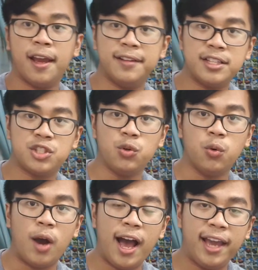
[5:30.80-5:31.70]
And that's
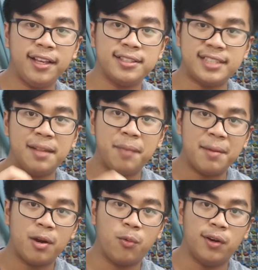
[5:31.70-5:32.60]
true. I stand
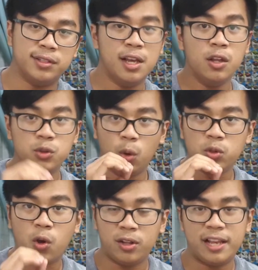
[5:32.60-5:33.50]
by my words.
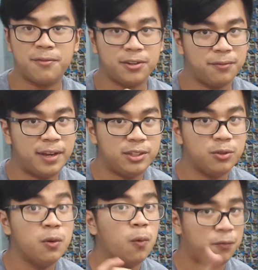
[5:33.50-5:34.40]
Don't collect for the
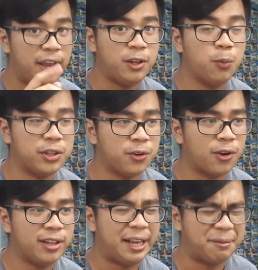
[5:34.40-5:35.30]
value what you
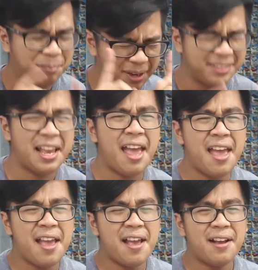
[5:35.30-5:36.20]
collect. But
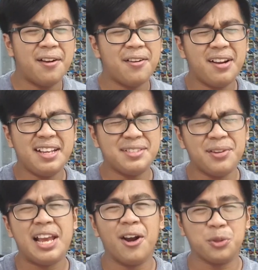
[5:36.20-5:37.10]
it's
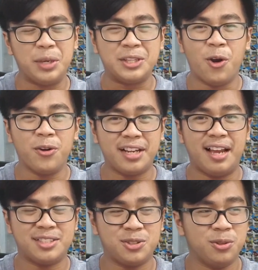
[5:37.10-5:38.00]
really hard to ignore
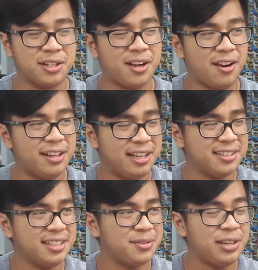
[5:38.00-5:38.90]
that I sold the car.
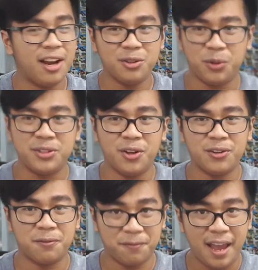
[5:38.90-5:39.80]
It's really hard to
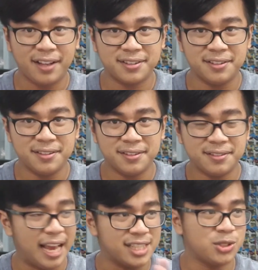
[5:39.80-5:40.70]
ignore the fact
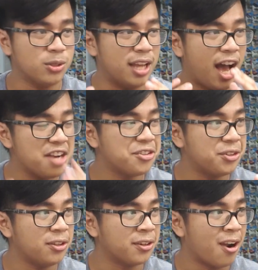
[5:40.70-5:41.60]
that I sold a
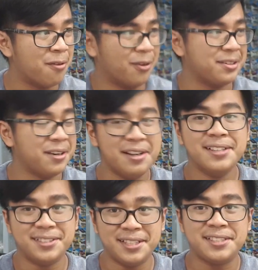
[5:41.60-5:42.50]
$100 car for
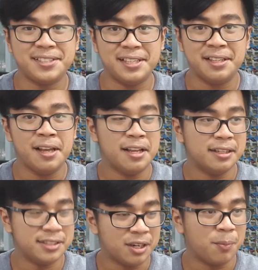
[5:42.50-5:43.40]
16
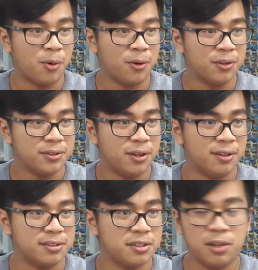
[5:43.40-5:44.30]
Singapore
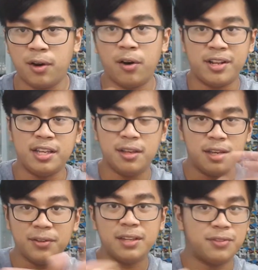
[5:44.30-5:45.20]
dollars. And alright,
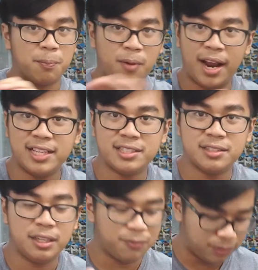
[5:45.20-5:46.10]
even if the
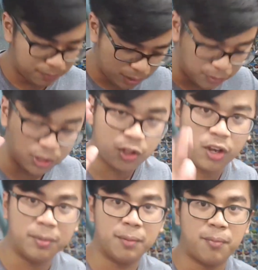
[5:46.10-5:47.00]
price, even if we're not
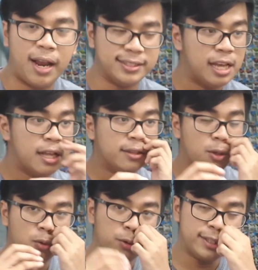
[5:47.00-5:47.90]
talking about the price,
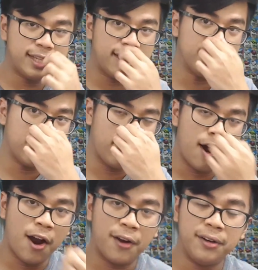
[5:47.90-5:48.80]
the Koenigsegg
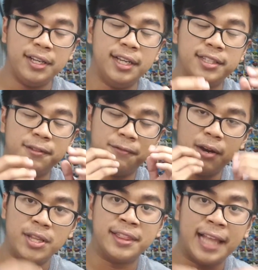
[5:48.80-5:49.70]
Agera R, it's a
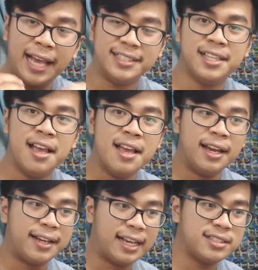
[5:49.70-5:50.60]
very nice
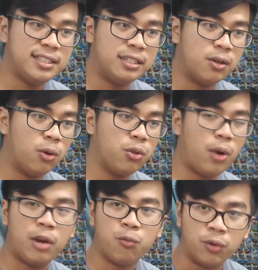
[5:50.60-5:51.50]
casting, although
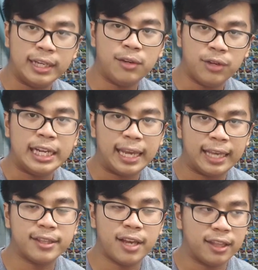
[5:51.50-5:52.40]
I really
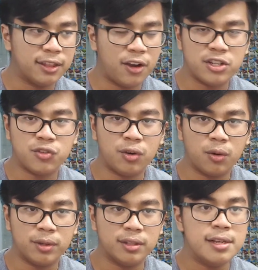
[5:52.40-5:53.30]
hate the enlarged
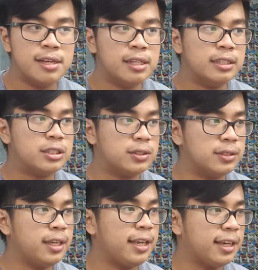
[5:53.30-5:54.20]
rear wheel.
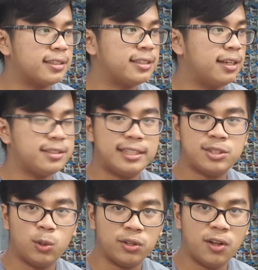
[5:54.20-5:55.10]
So yeah, it kind of sucks. I
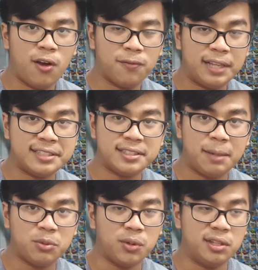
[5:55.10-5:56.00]
sold it off last
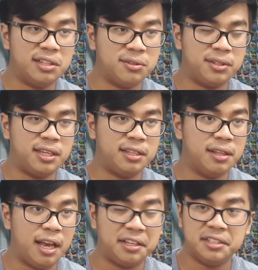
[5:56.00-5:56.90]
time to a little
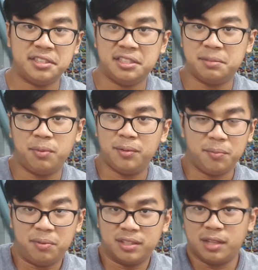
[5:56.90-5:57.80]
kid. I guess he's
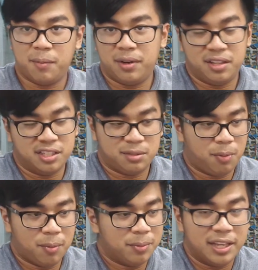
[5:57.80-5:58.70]

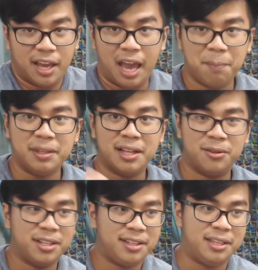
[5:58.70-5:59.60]
probably happy
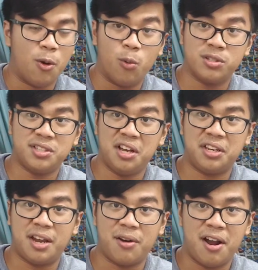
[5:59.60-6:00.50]
now that he owns the
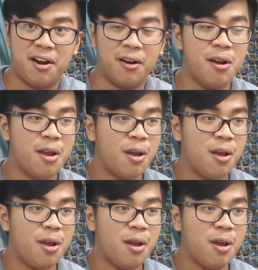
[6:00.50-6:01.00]
Agera R.